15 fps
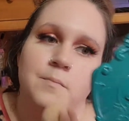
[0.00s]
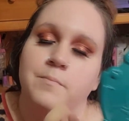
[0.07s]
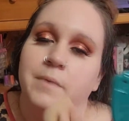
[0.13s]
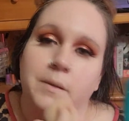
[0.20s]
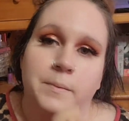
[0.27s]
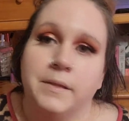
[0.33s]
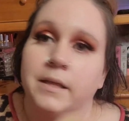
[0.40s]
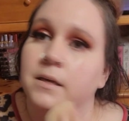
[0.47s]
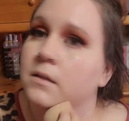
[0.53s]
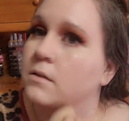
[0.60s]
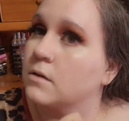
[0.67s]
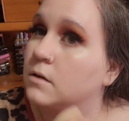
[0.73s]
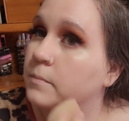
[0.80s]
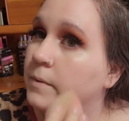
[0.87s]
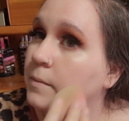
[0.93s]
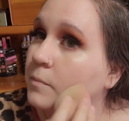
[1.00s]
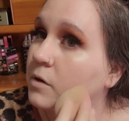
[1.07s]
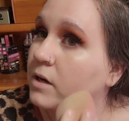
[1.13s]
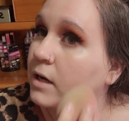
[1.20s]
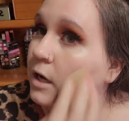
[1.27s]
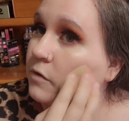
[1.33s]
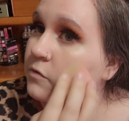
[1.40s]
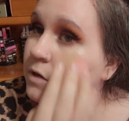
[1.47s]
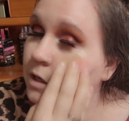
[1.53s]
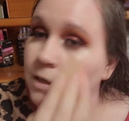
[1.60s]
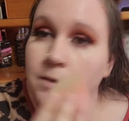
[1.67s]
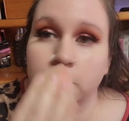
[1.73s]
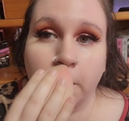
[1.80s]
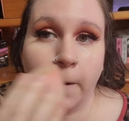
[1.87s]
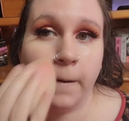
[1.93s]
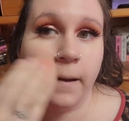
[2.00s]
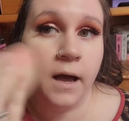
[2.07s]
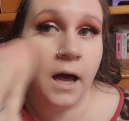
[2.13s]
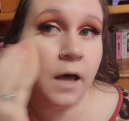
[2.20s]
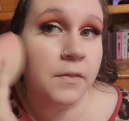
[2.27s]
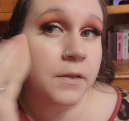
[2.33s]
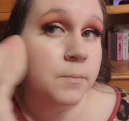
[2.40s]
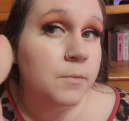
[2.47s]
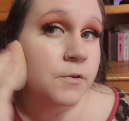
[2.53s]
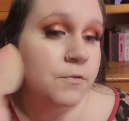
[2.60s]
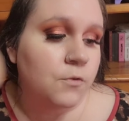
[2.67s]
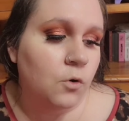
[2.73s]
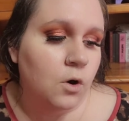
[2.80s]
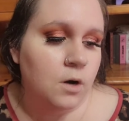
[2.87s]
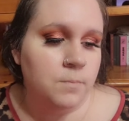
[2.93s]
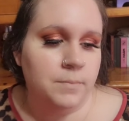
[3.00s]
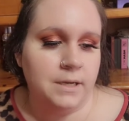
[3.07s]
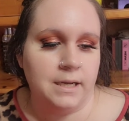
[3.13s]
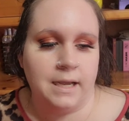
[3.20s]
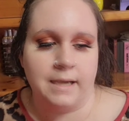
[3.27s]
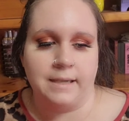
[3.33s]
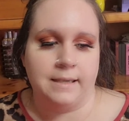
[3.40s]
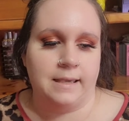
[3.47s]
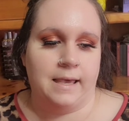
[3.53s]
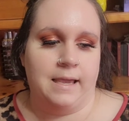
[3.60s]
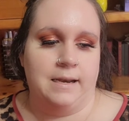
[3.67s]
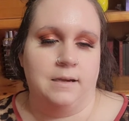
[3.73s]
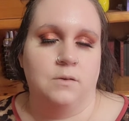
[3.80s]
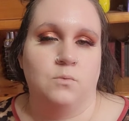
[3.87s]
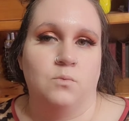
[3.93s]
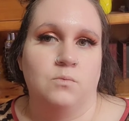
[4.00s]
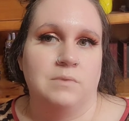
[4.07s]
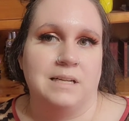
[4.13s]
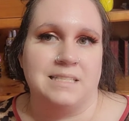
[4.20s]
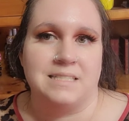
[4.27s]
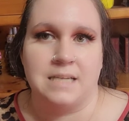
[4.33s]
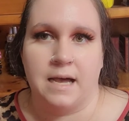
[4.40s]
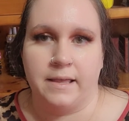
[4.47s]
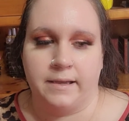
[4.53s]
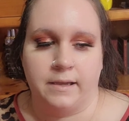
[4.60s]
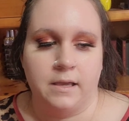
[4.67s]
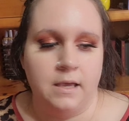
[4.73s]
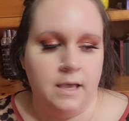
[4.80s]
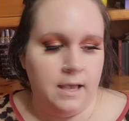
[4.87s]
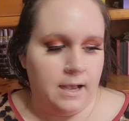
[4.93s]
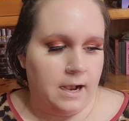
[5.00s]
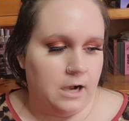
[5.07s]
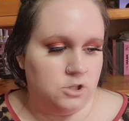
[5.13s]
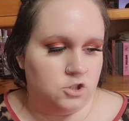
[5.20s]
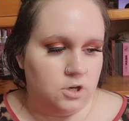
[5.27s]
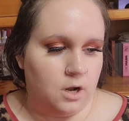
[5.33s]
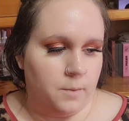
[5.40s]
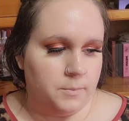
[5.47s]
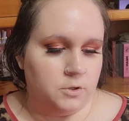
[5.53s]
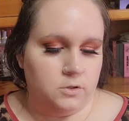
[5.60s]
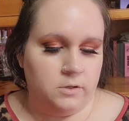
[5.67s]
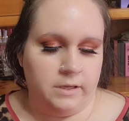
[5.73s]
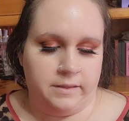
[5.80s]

maybe like a little bit more coverage than before, but again, it's not like astronomical.